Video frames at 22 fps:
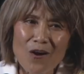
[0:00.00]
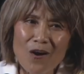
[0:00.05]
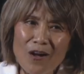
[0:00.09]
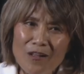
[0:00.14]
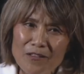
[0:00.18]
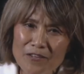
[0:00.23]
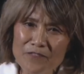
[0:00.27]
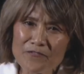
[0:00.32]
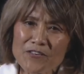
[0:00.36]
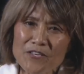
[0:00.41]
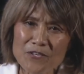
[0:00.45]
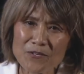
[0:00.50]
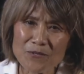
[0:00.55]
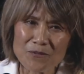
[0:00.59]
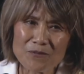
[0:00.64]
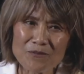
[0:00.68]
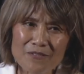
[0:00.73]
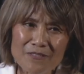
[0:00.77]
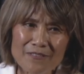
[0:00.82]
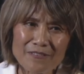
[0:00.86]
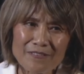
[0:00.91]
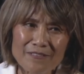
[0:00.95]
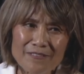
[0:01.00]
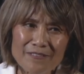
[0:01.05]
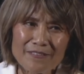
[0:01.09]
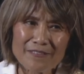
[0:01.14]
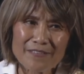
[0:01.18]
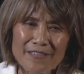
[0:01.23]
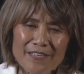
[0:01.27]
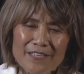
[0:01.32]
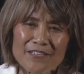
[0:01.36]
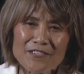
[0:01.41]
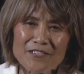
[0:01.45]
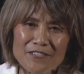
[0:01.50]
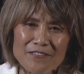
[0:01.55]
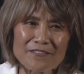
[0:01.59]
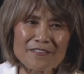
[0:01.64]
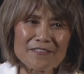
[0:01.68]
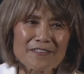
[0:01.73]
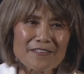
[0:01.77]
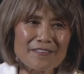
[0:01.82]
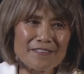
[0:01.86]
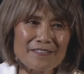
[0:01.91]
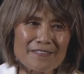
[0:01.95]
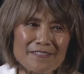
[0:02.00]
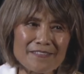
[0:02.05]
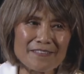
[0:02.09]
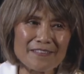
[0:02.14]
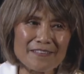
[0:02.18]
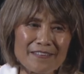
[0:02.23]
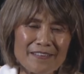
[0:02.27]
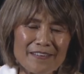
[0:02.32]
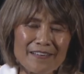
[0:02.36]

All of you can do this.